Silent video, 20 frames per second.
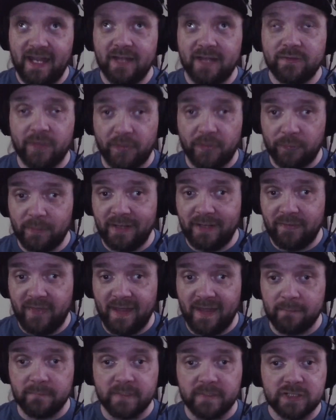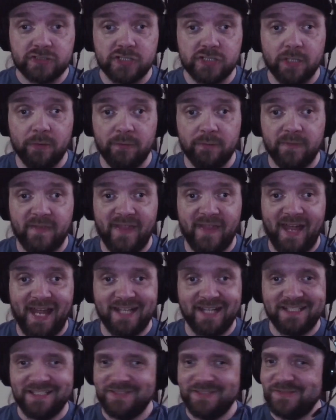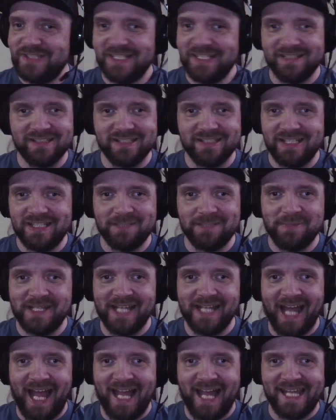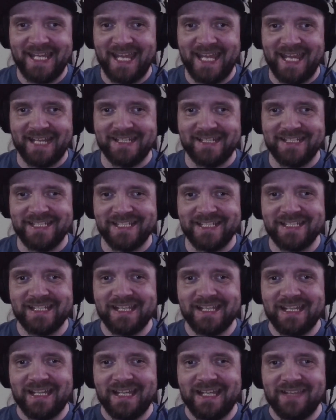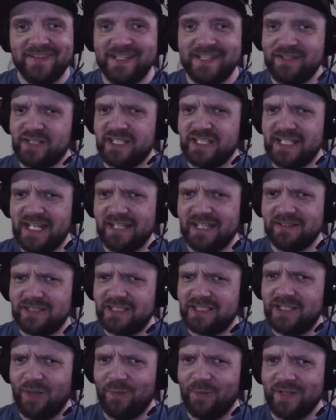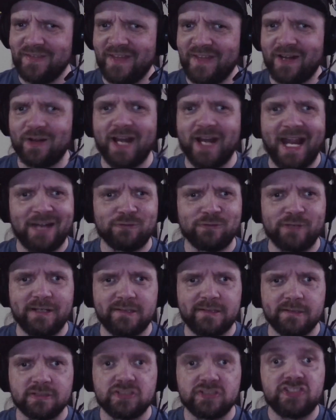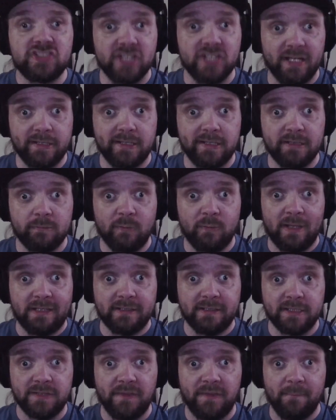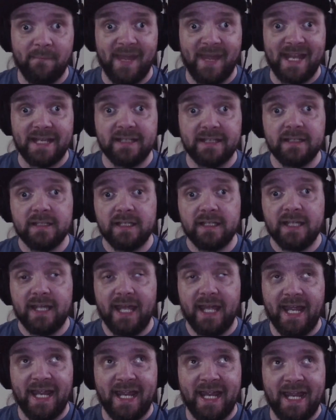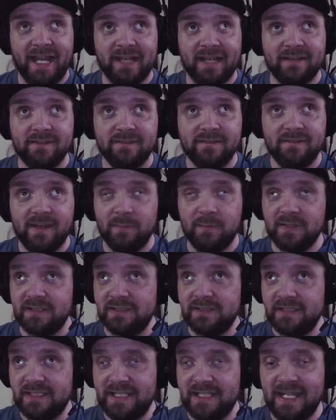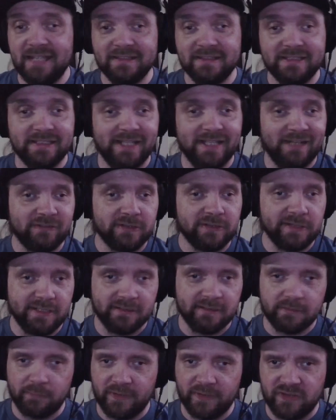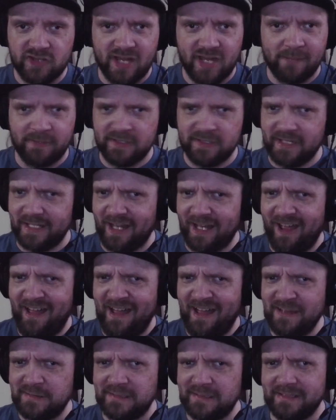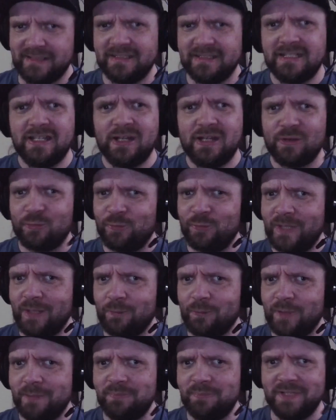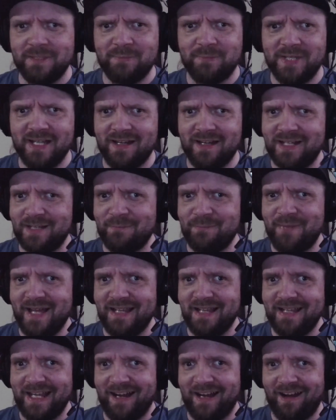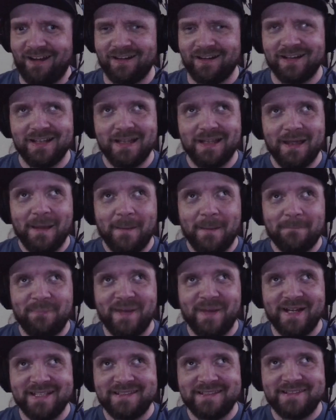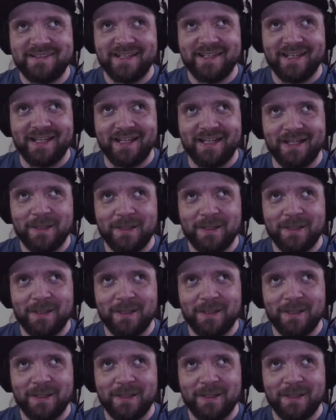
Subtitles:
three of them showed that you didn't need to be eye candy, that you can go in there and wrestle just as well as the men. And they've been killing it ever since with champions like Asuka, Rhea Ripley, Bianca Belair. But yeah,